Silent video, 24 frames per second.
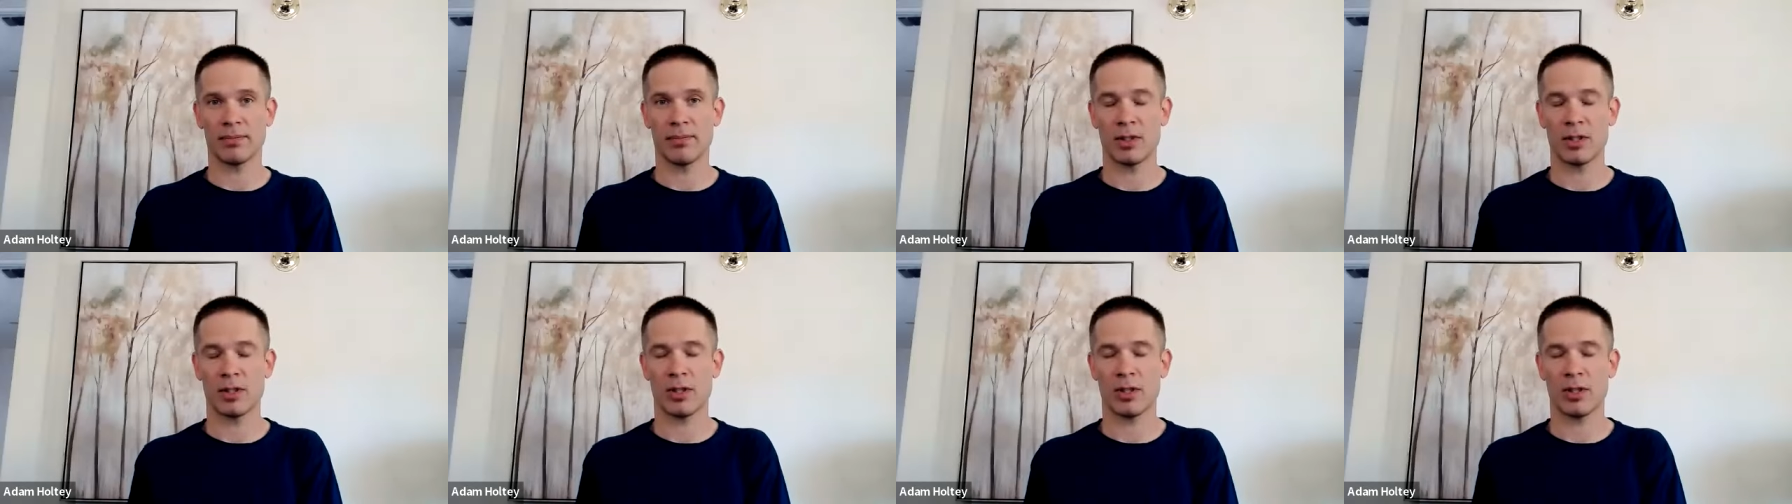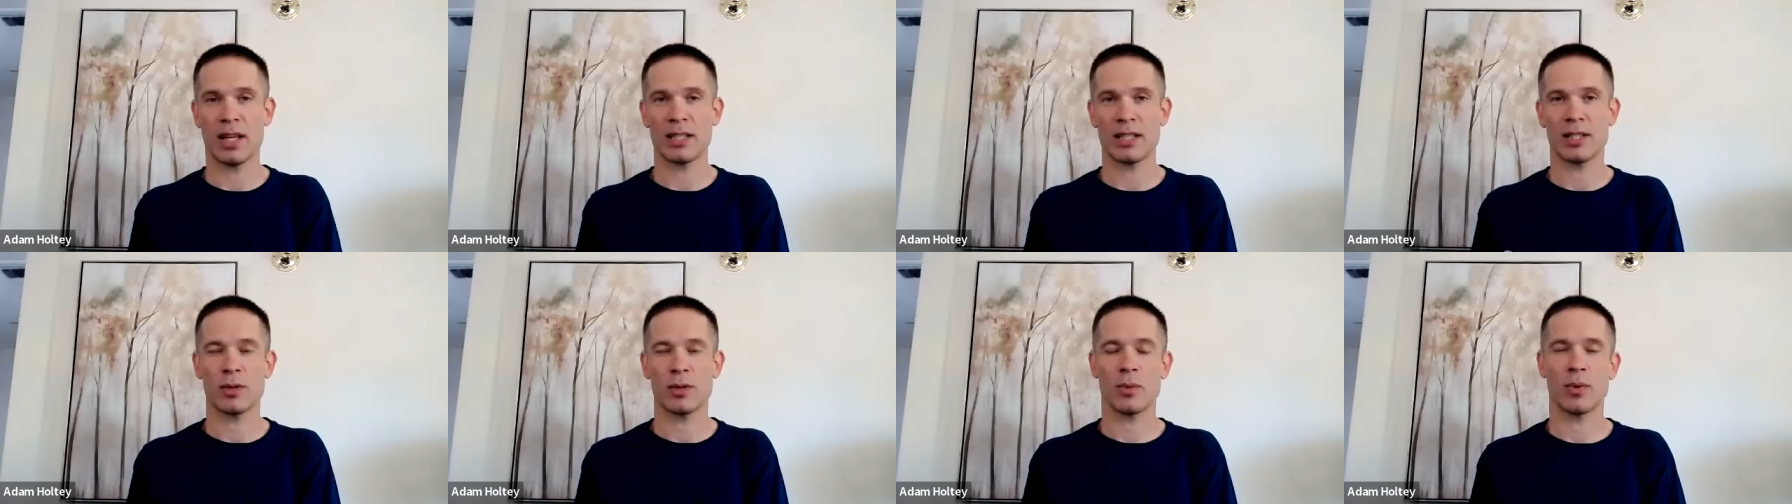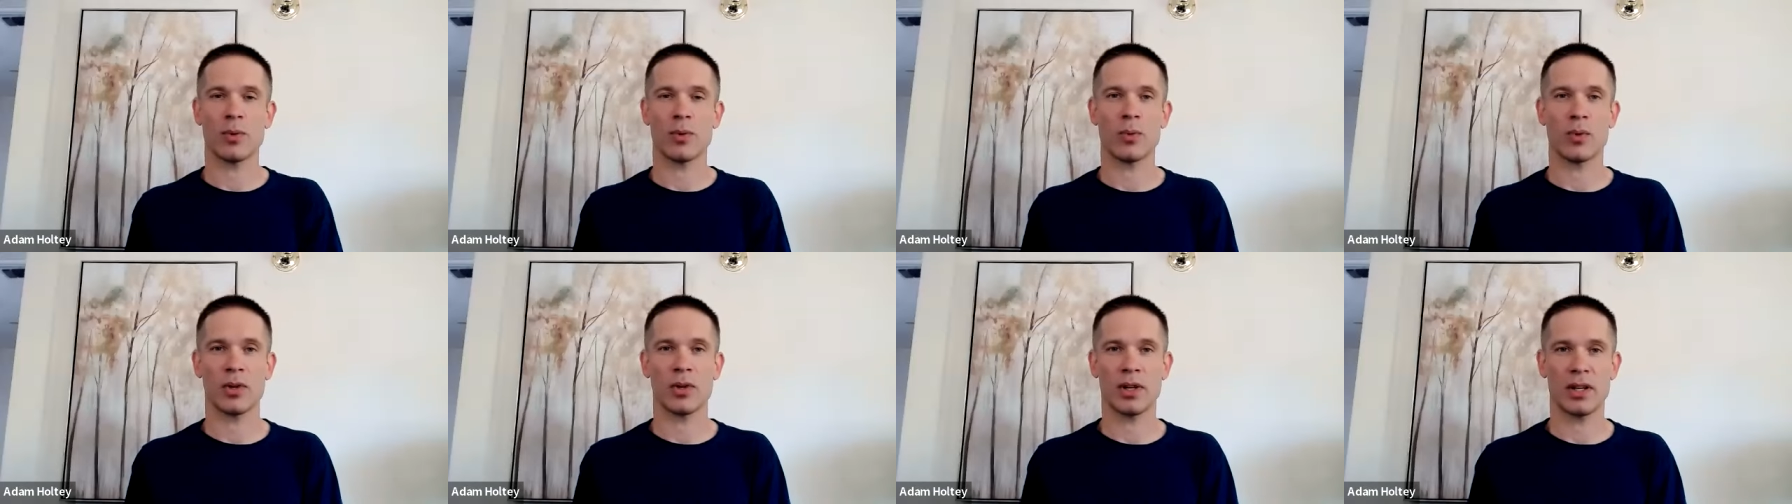So that's the
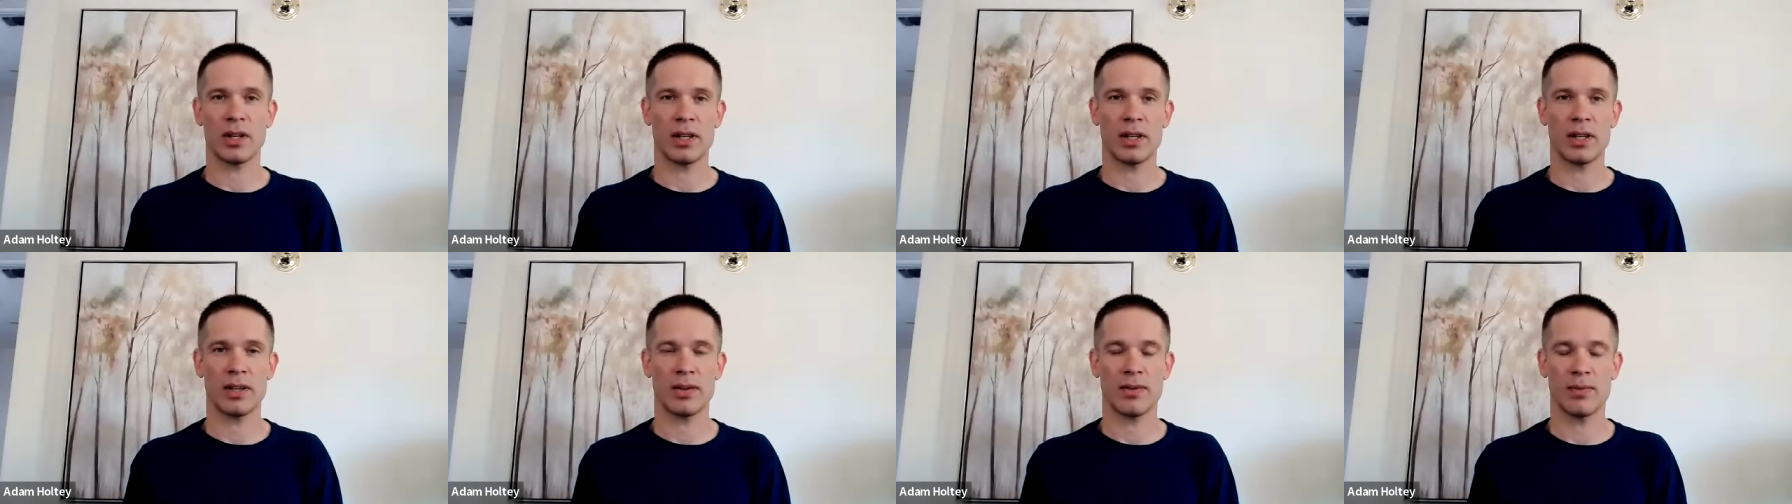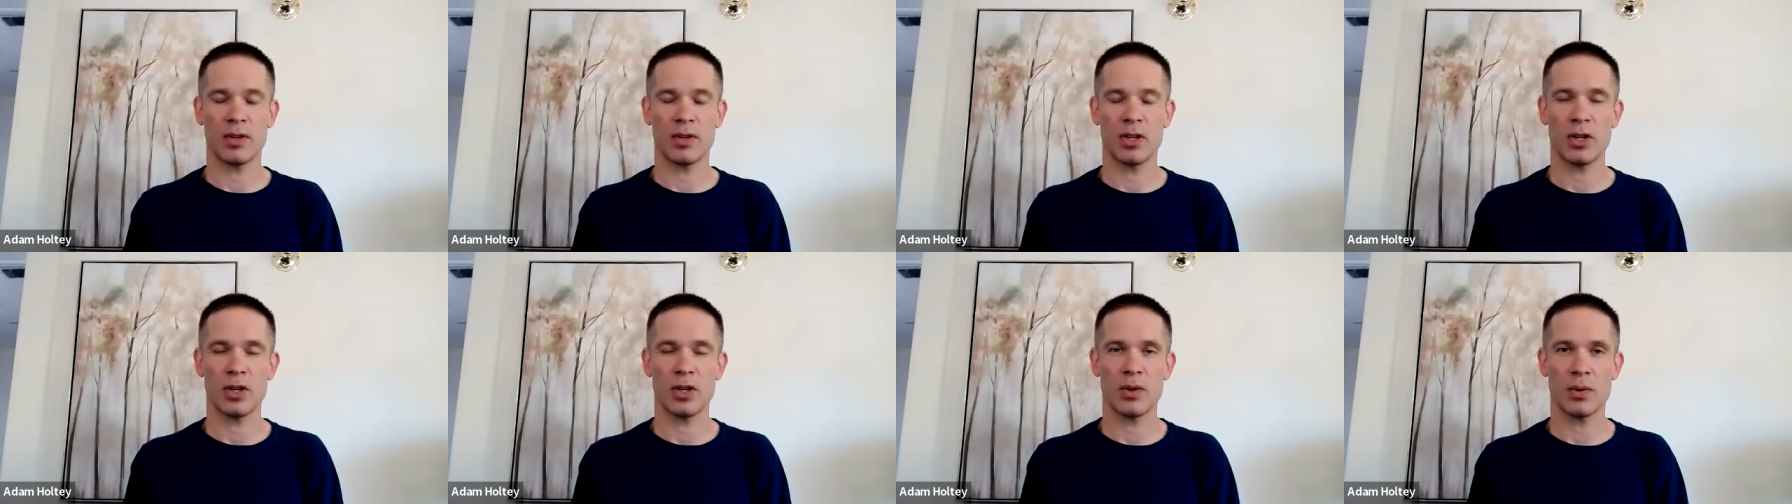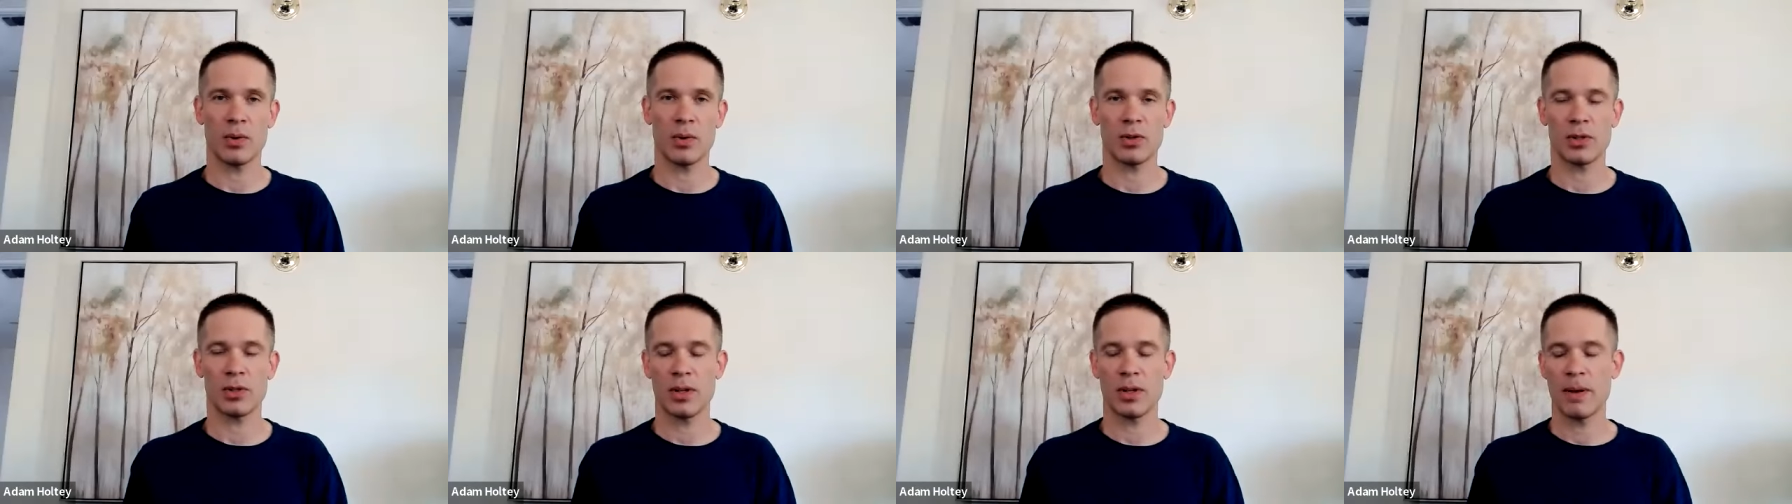one we're going to
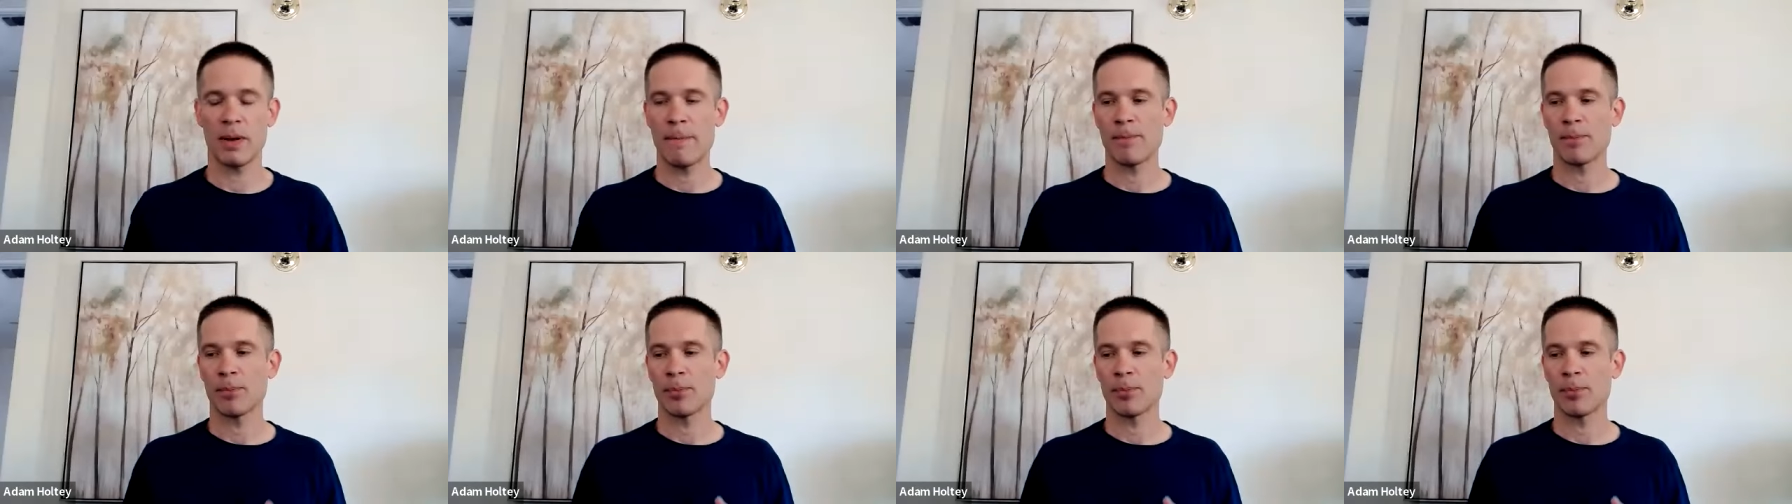use.